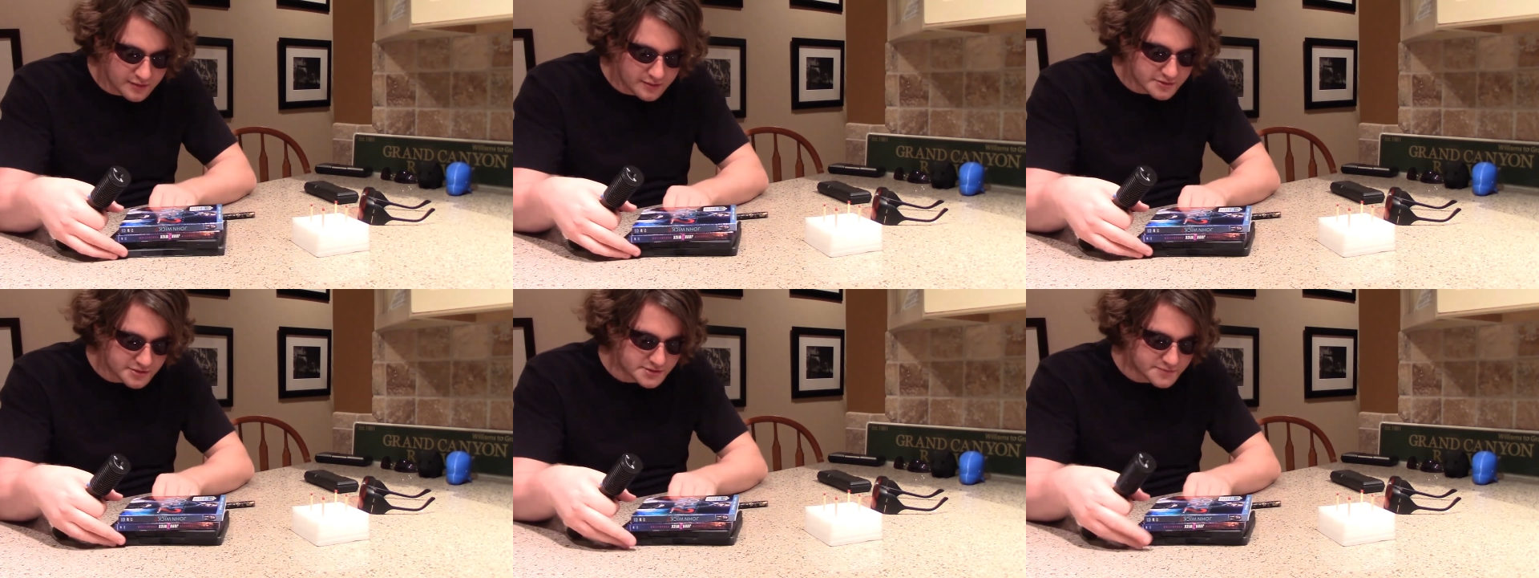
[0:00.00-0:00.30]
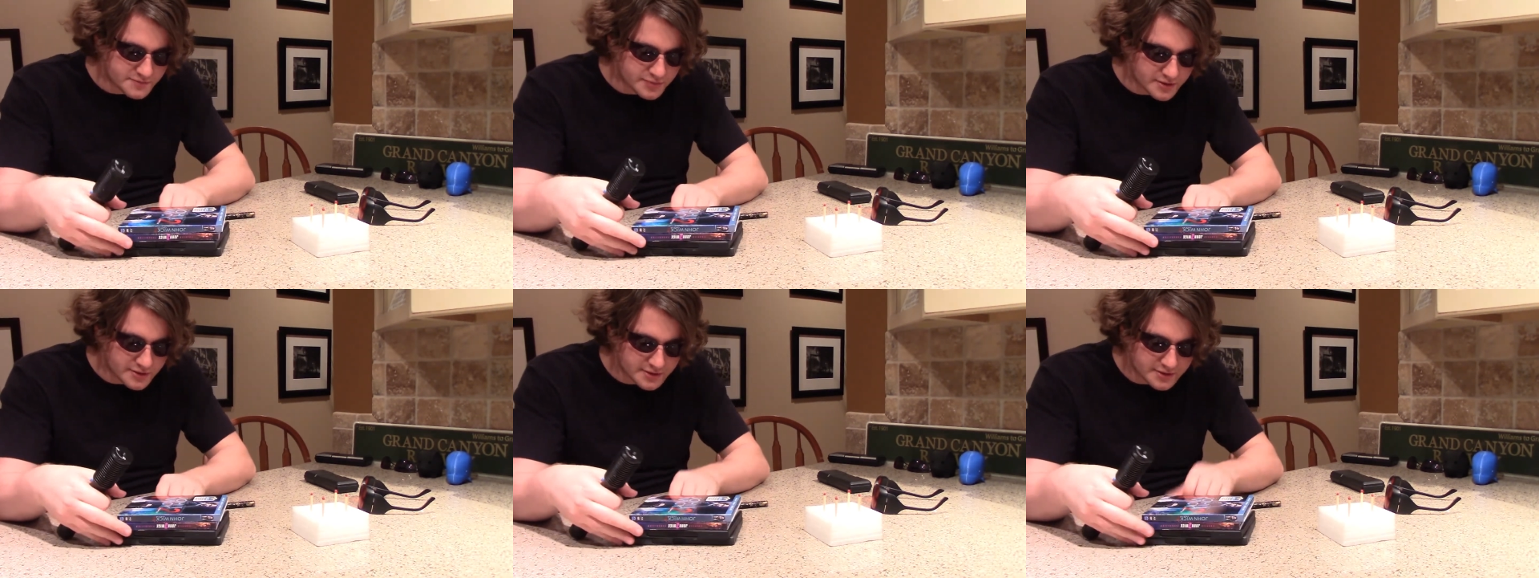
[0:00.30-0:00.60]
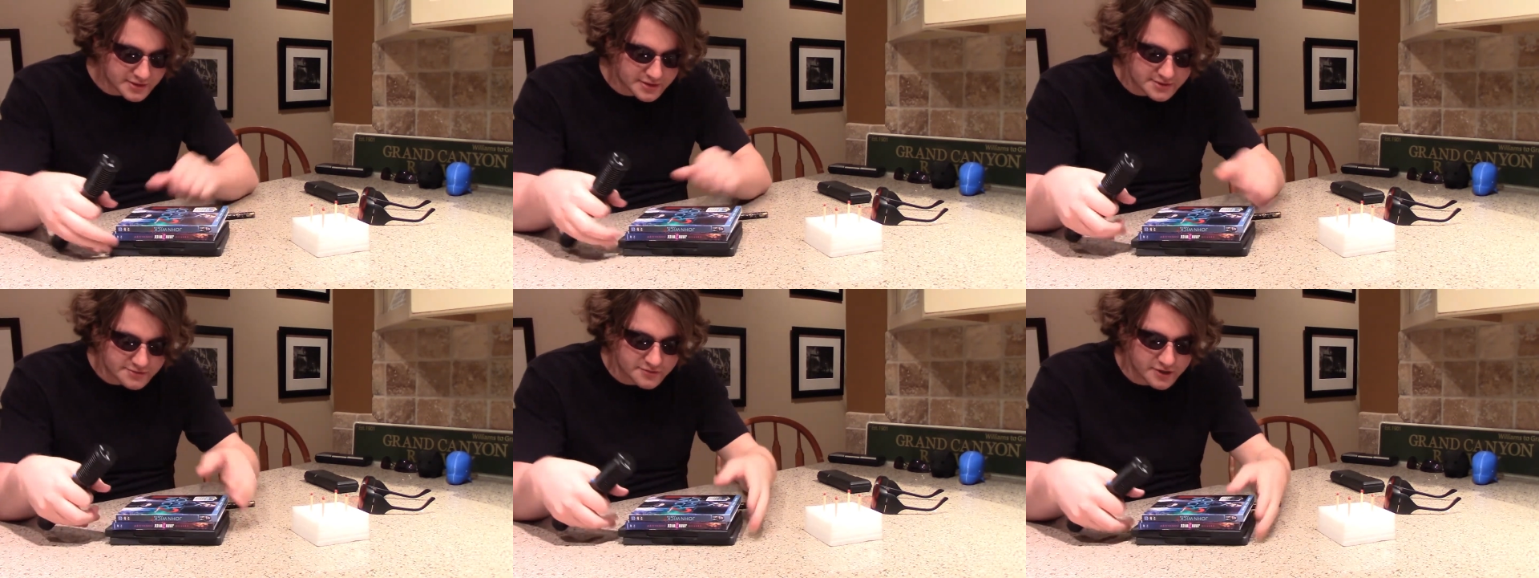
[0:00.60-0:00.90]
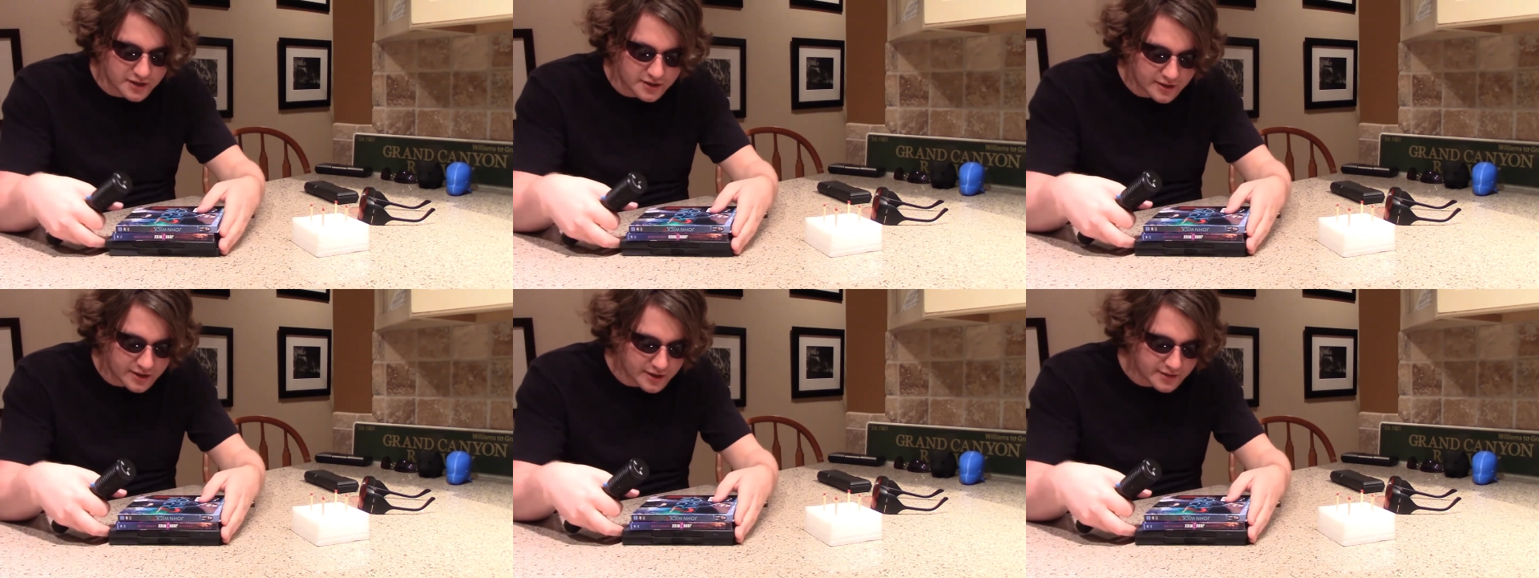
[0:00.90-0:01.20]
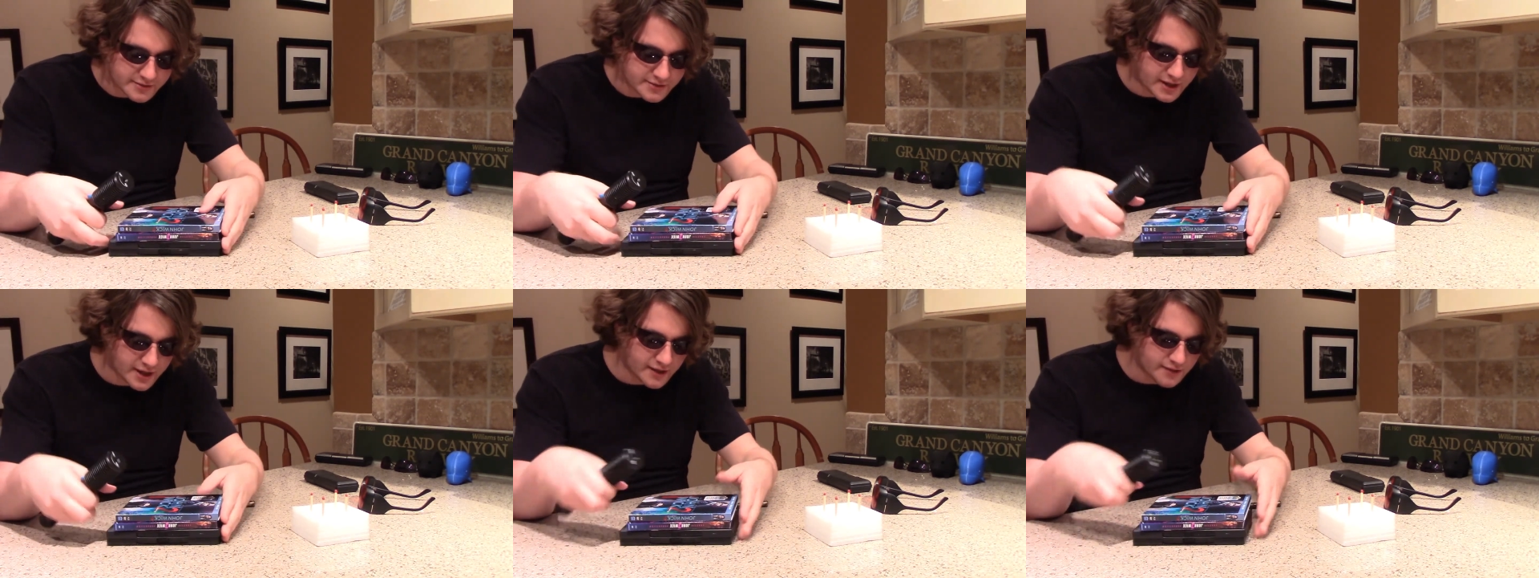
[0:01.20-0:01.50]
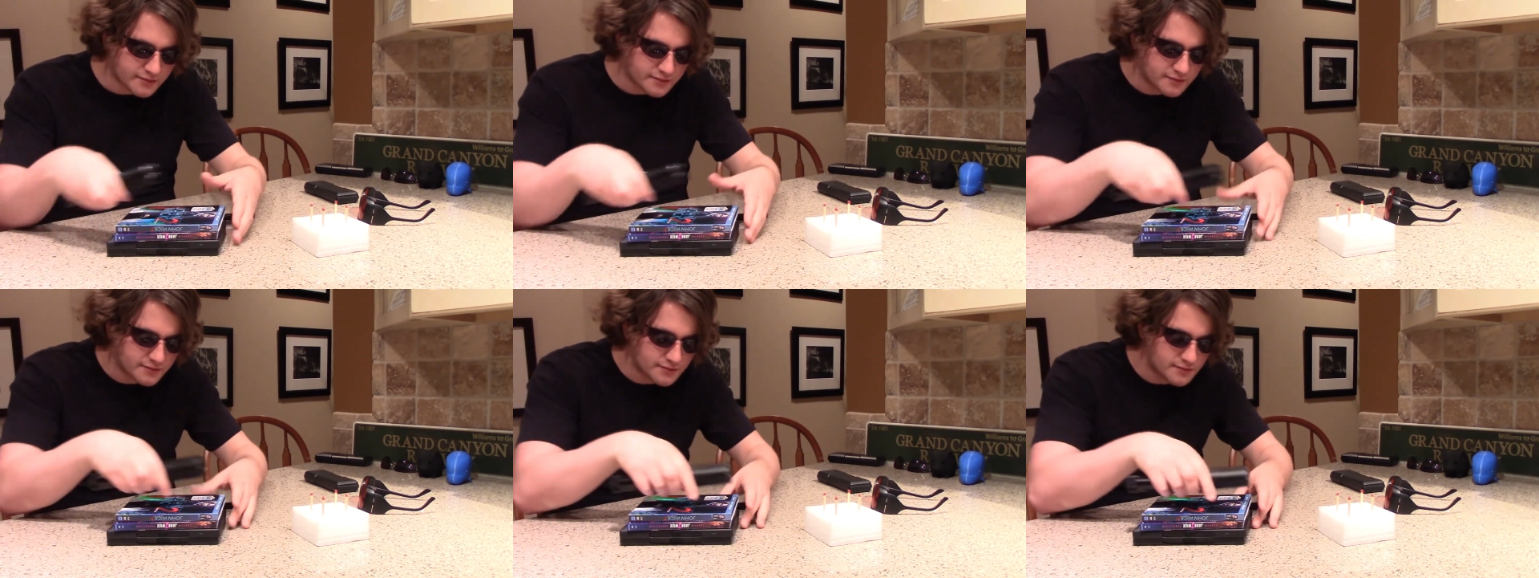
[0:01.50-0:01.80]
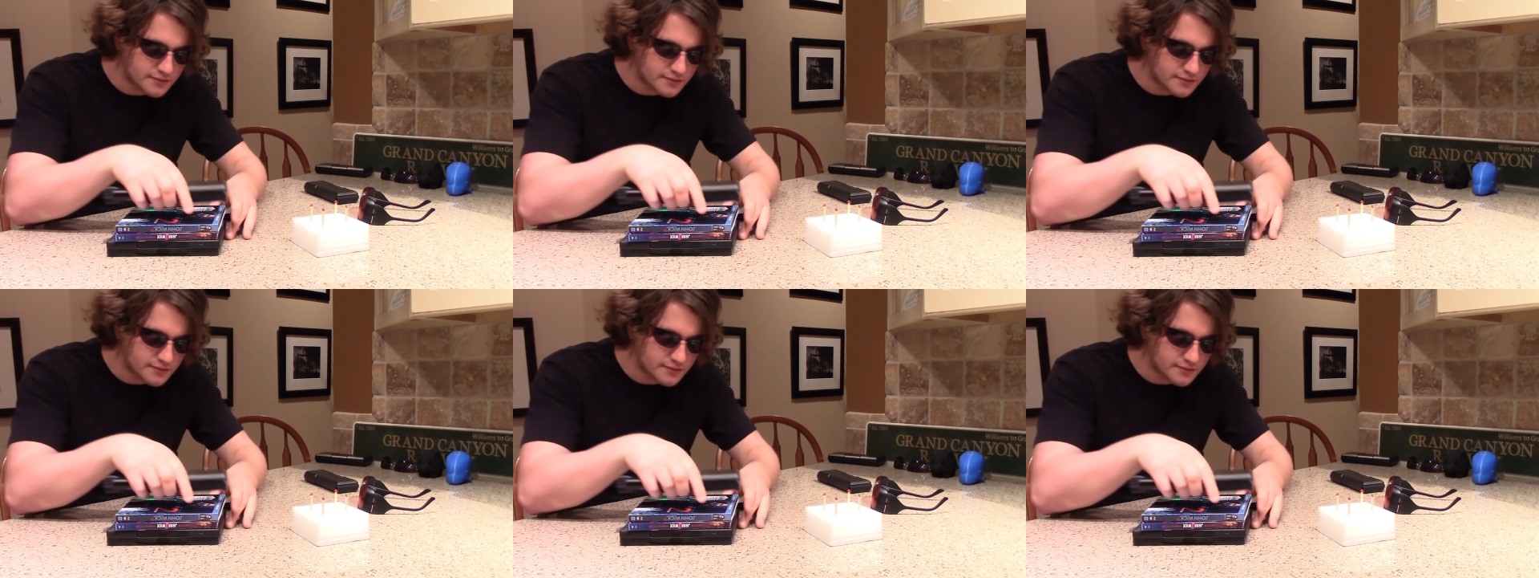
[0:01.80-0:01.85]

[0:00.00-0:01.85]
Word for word: just put these right like that.